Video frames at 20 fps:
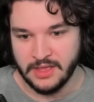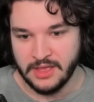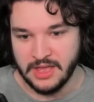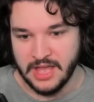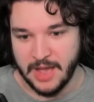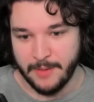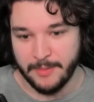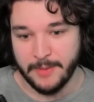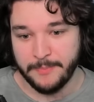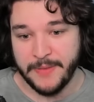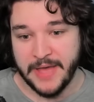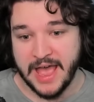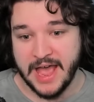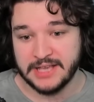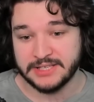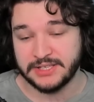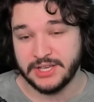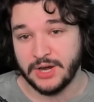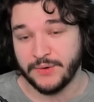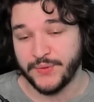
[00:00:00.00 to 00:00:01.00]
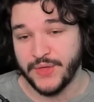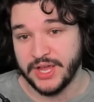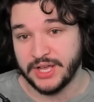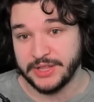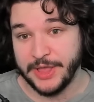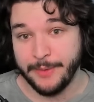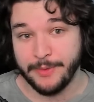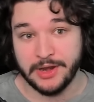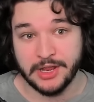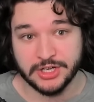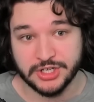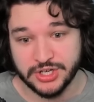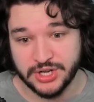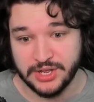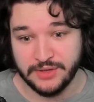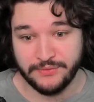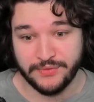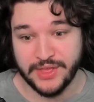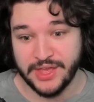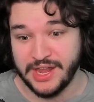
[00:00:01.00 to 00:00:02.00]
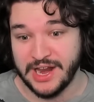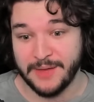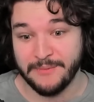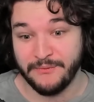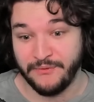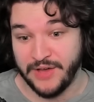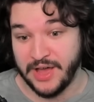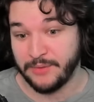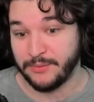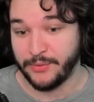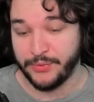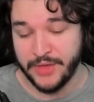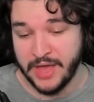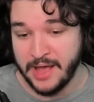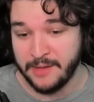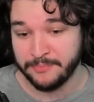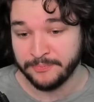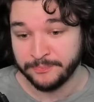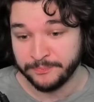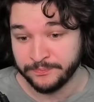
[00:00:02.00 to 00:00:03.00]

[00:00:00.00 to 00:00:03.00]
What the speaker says: I'm going to pass here. If they claim initiative, then I'm fine with that.